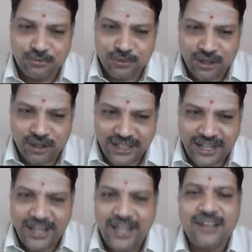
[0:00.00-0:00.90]
product
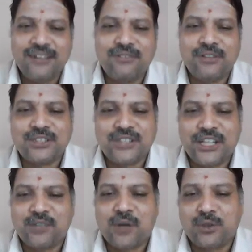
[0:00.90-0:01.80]
A, which is
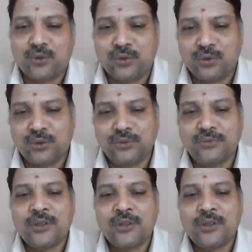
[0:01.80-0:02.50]
equal to